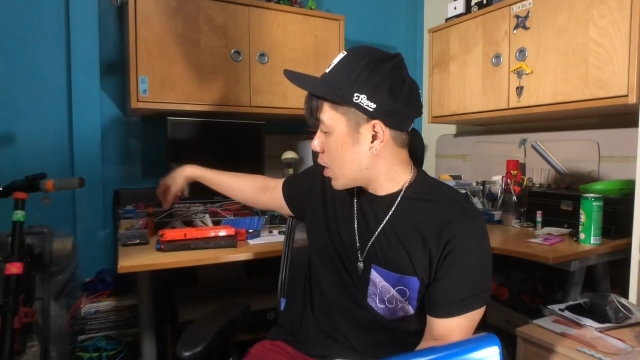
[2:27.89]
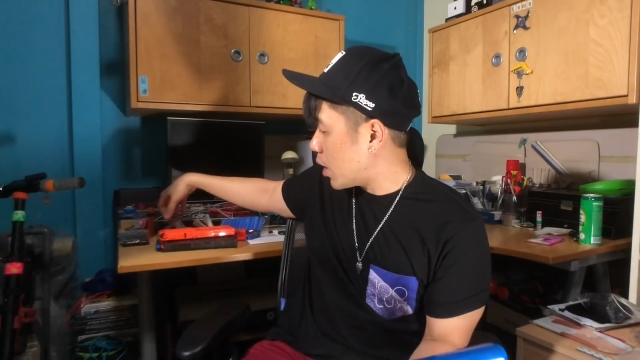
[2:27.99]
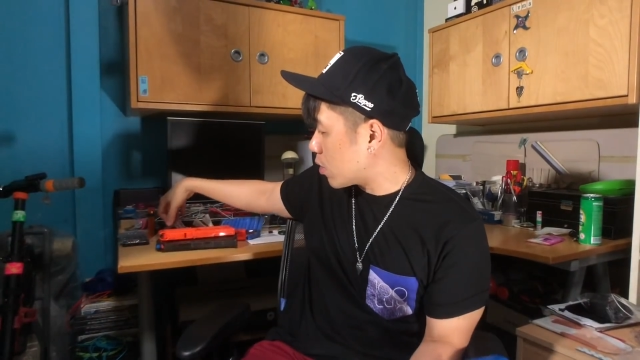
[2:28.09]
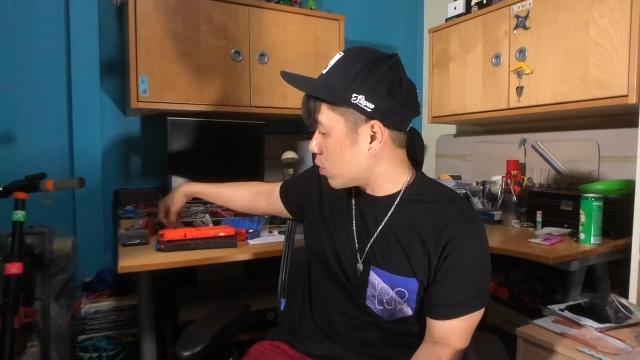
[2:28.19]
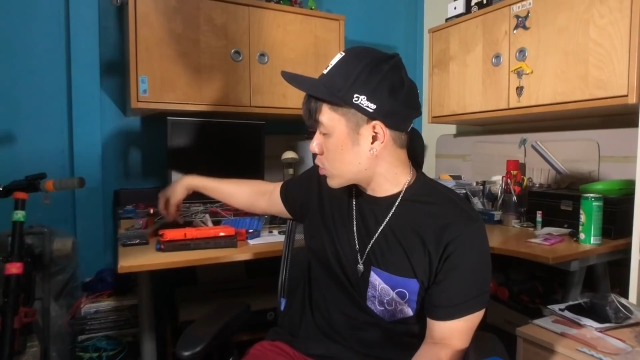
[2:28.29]

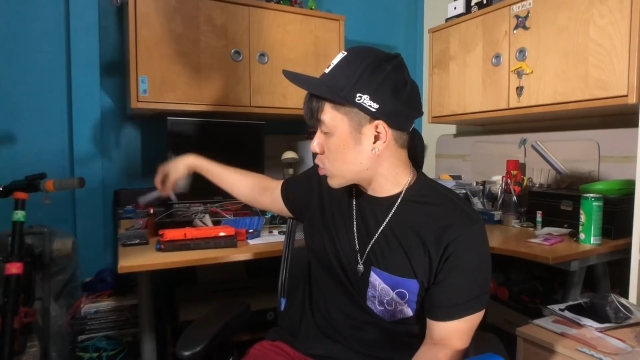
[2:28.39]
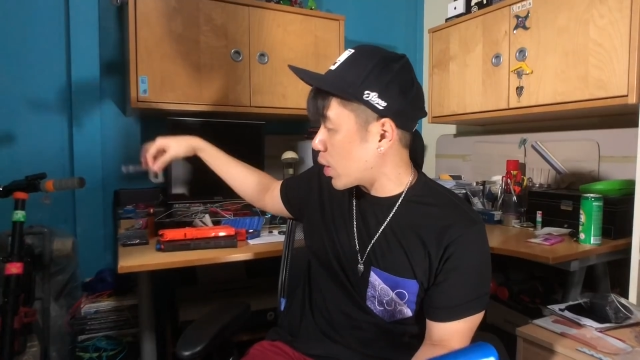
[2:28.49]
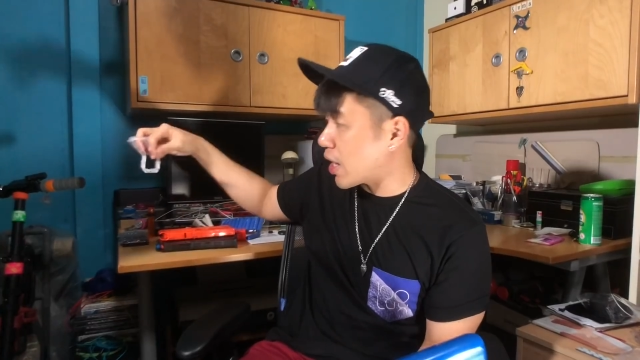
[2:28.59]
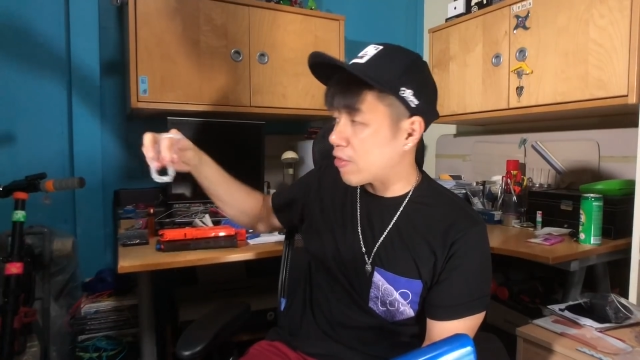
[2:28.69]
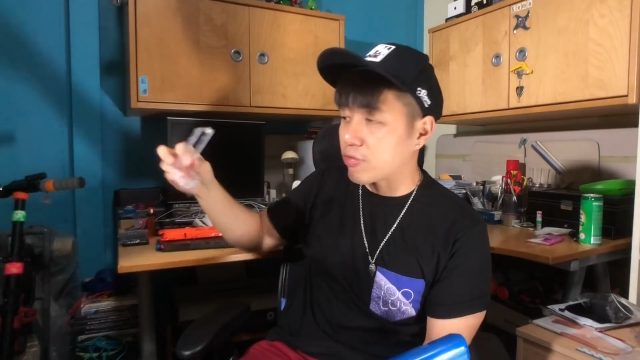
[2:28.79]
and also
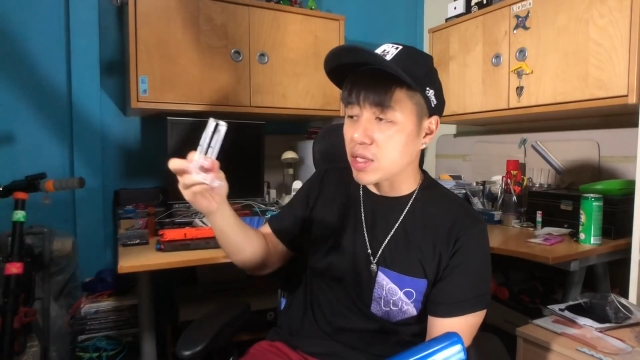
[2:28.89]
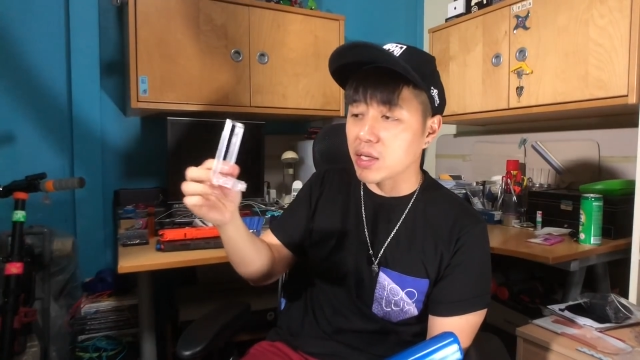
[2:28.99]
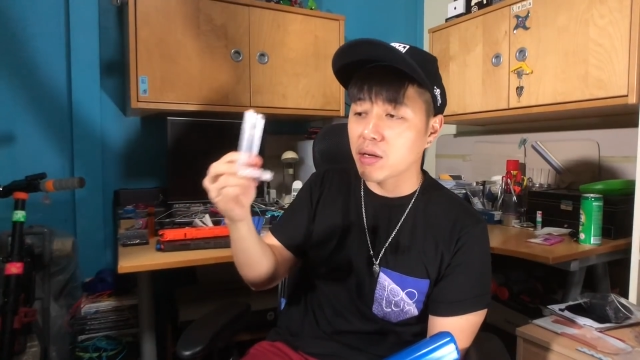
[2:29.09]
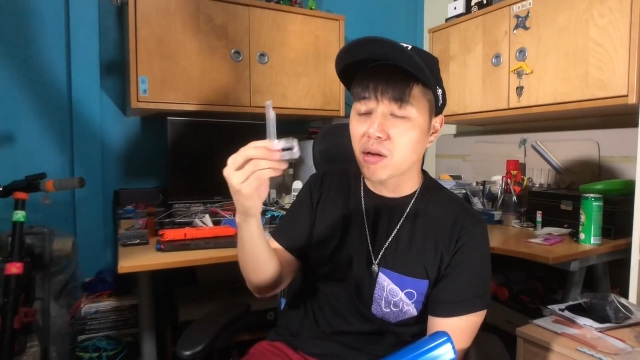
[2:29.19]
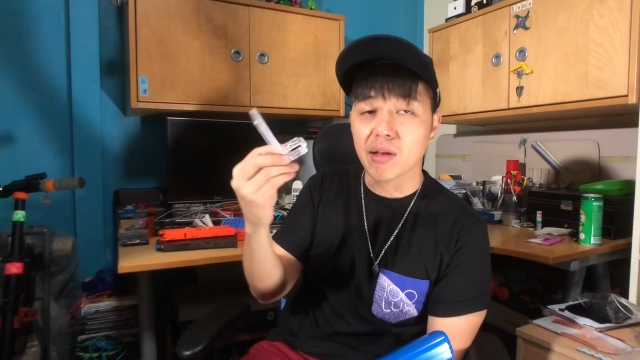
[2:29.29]
I have
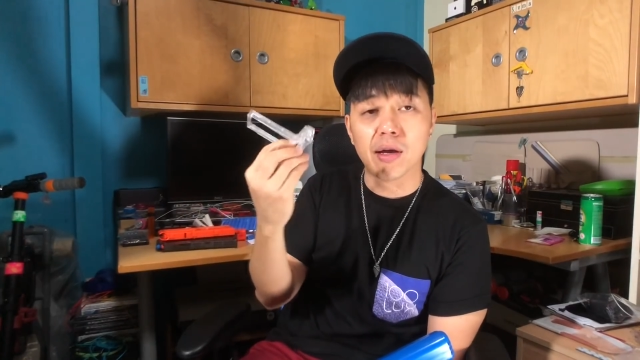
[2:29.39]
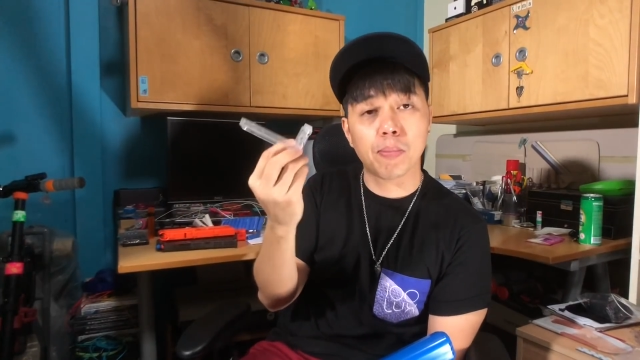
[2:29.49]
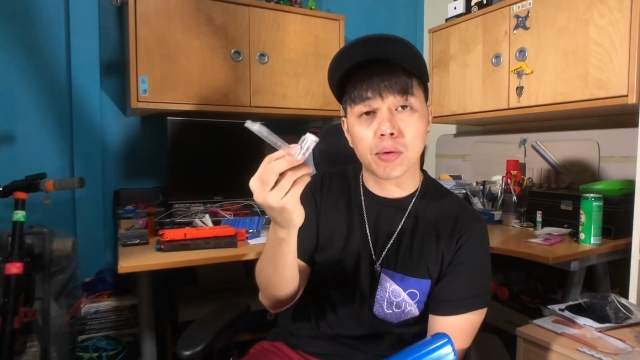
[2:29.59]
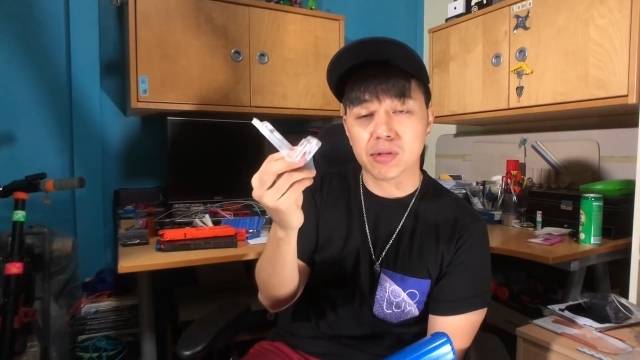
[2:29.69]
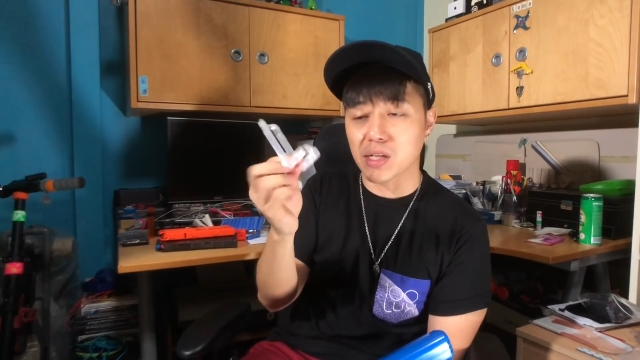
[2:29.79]
the clear
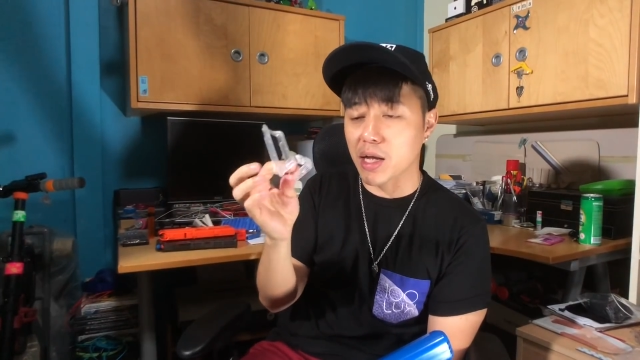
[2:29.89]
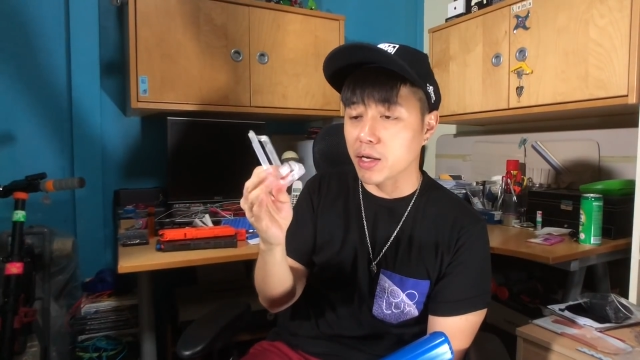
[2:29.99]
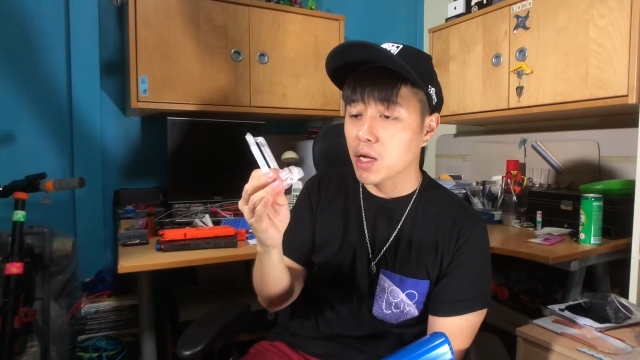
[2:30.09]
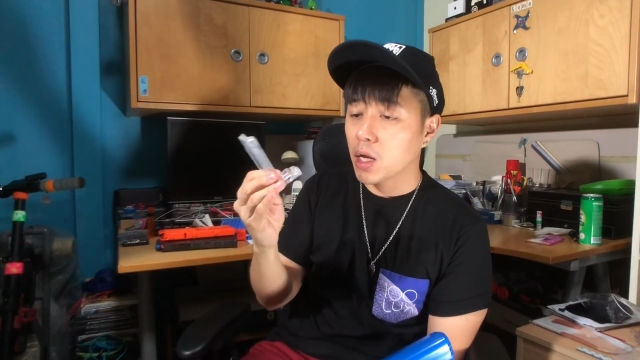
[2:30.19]
bolt sled.